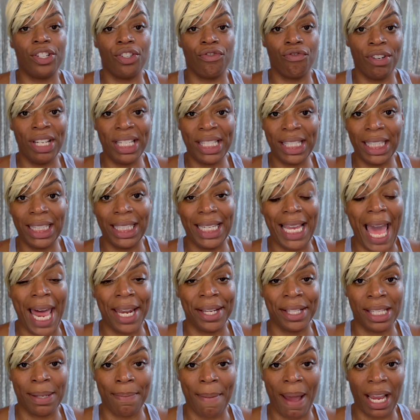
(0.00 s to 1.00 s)
recently
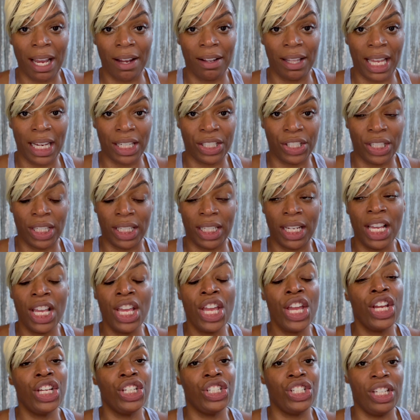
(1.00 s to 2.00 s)
added to my collection
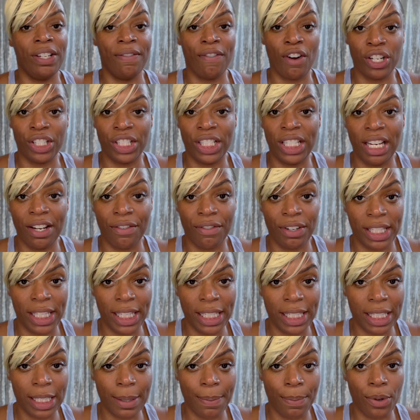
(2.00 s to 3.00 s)
Givenchy
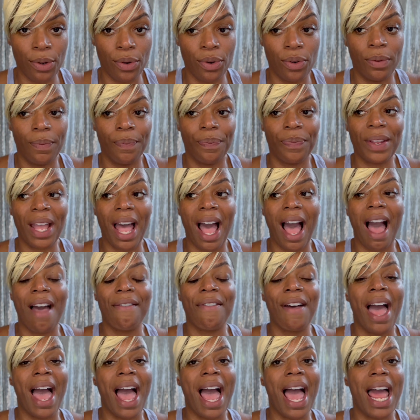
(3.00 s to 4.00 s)
Irresistible. I've
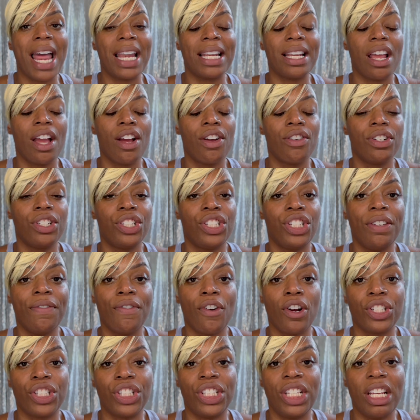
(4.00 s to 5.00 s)
had
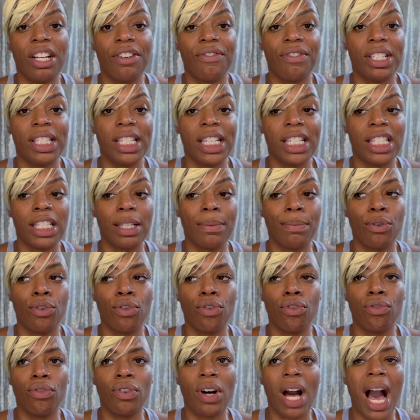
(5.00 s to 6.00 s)
Givenchy
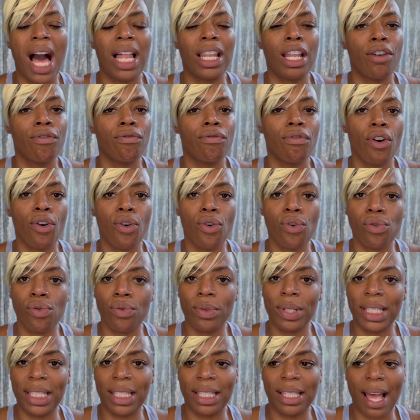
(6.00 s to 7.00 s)
Irresistible a la
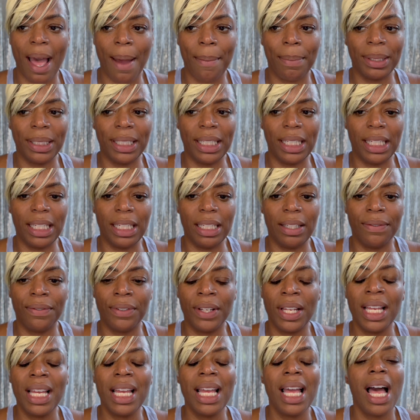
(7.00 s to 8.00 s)
Rose, I believe.
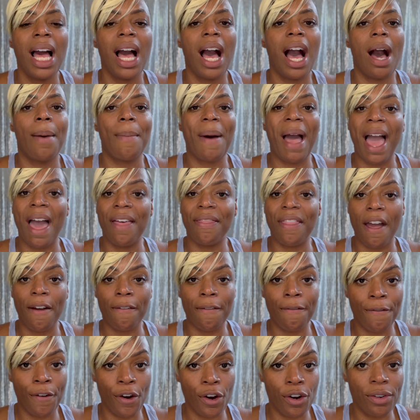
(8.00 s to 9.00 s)
I had that
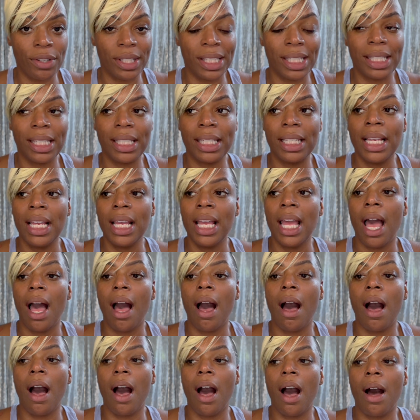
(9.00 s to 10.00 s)
first.
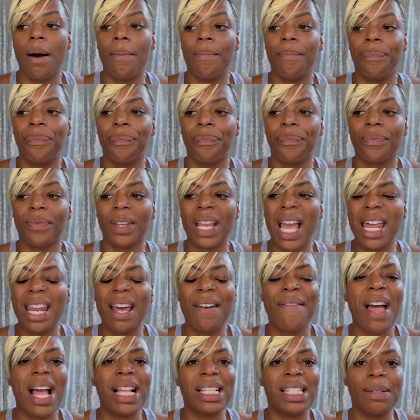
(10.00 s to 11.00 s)
And
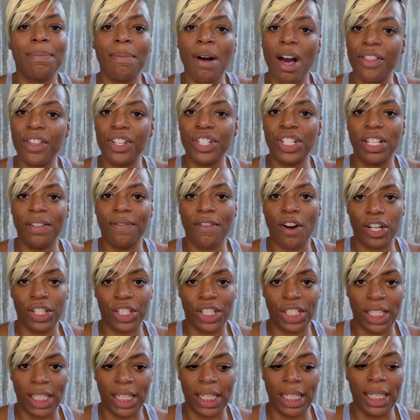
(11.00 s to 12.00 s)
I've had some other
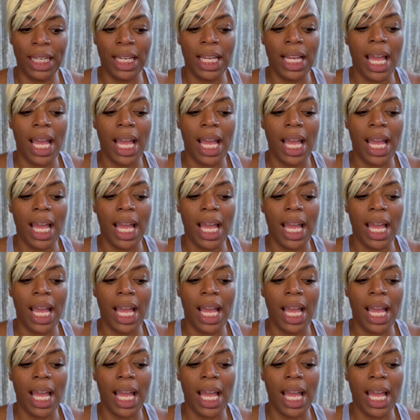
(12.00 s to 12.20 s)
Givenchy.